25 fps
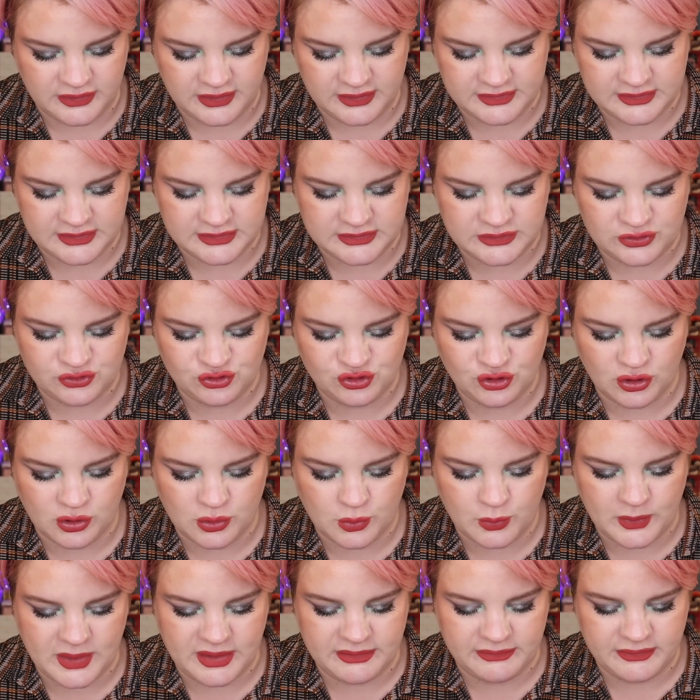This is the
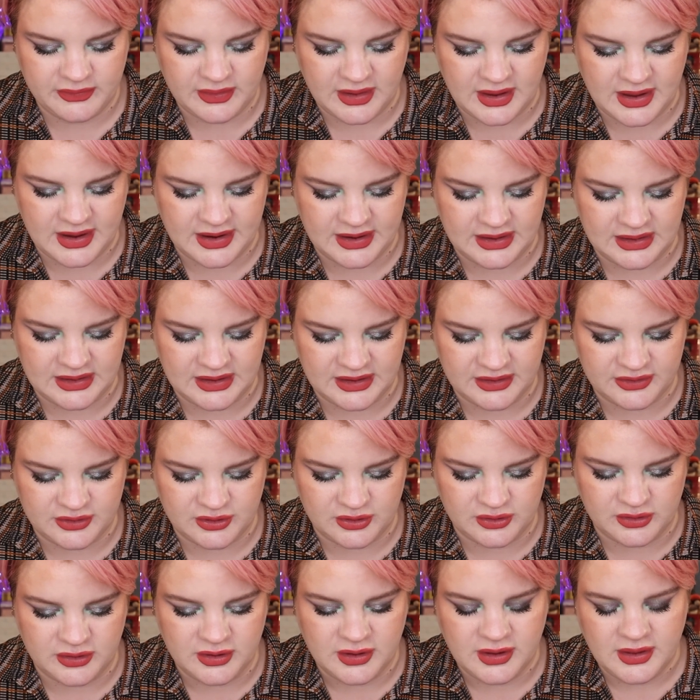Shockwave
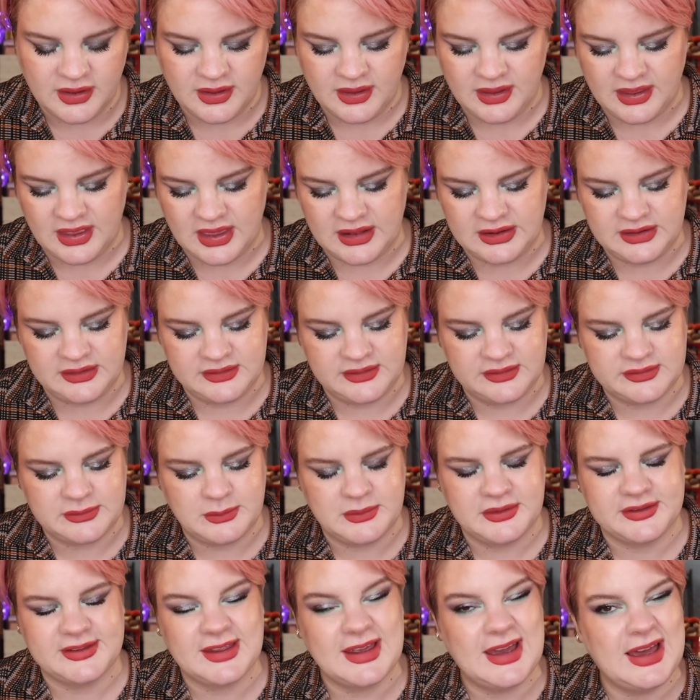eyeliner, and this is a
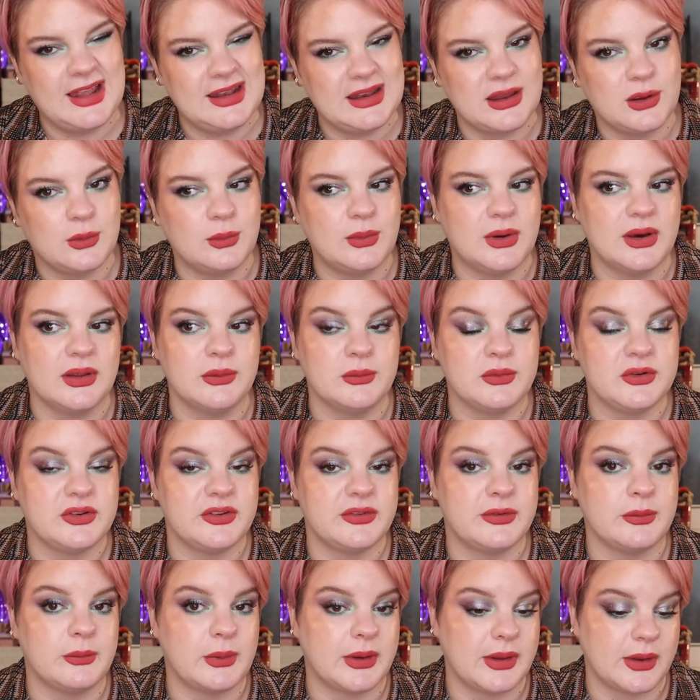metallic one, which
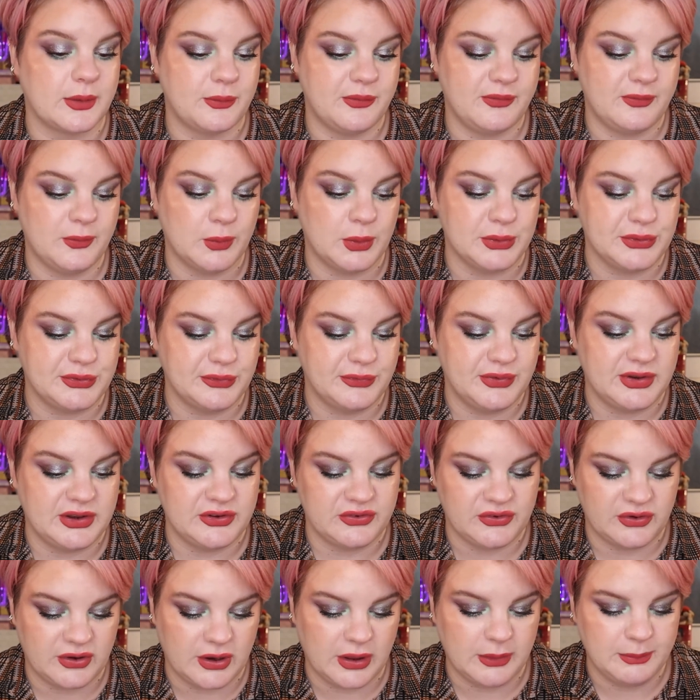is why I want to
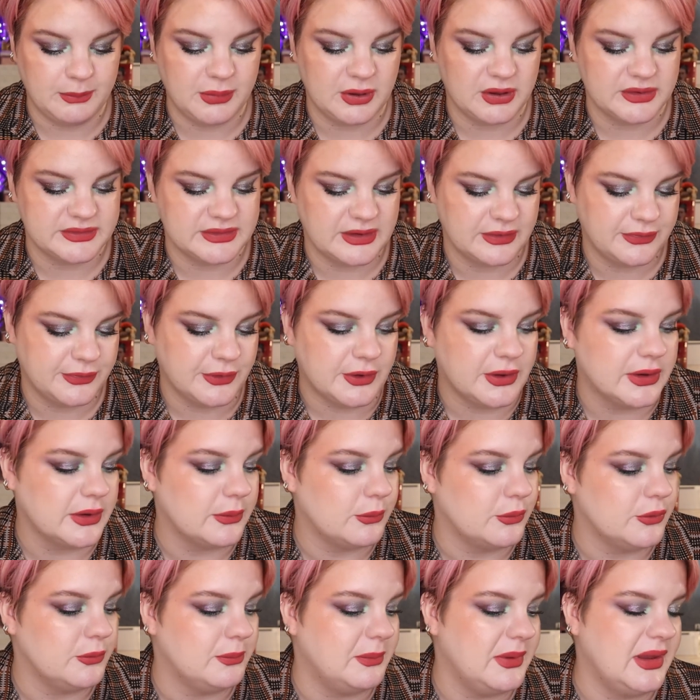finish it up, because I thought it
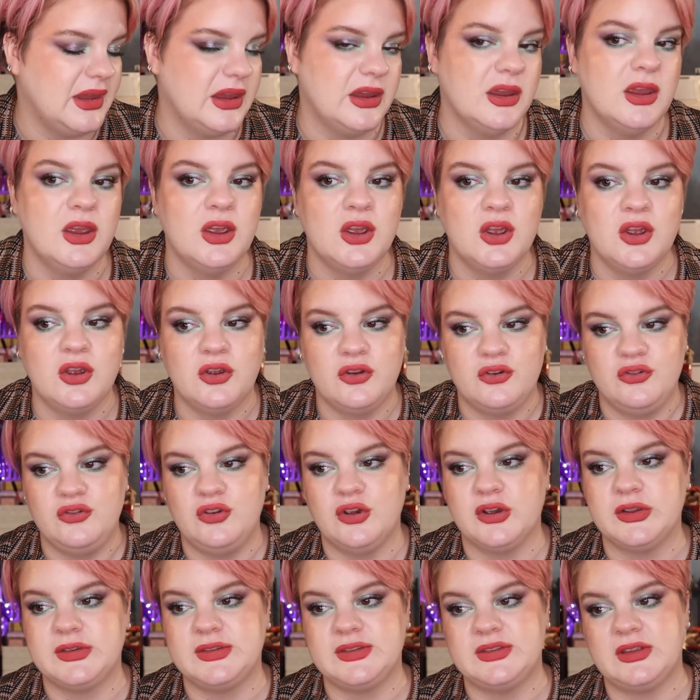would be
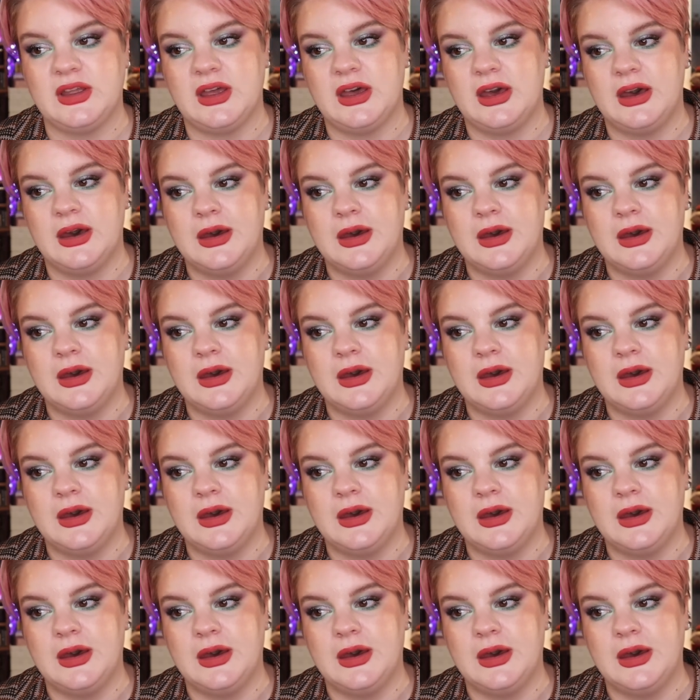just